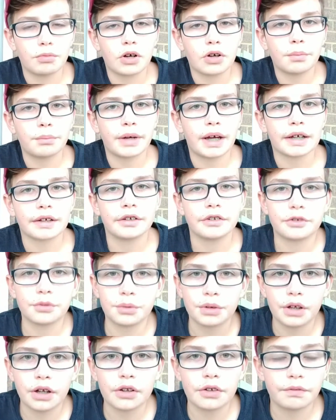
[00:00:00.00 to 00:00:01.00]
Welcome back
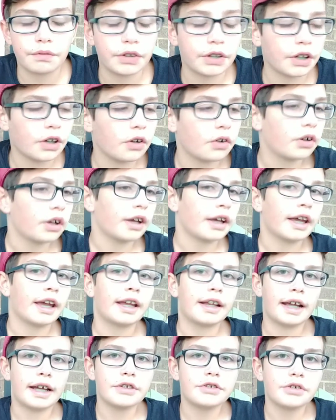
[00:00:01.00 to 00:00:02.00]
to another video,
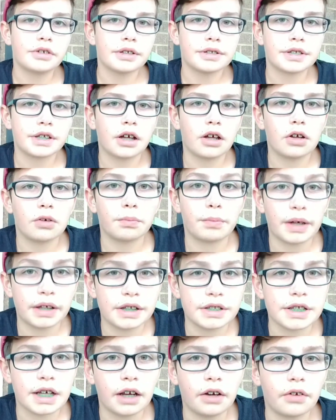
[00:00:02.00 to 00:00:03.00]
and as you can tell by
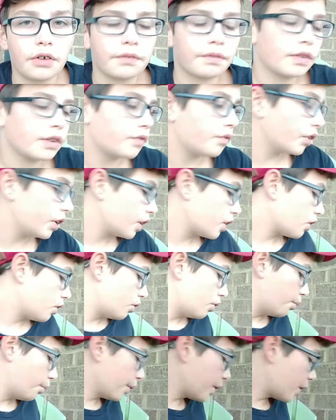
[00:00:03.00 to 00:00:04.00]
the title of this video,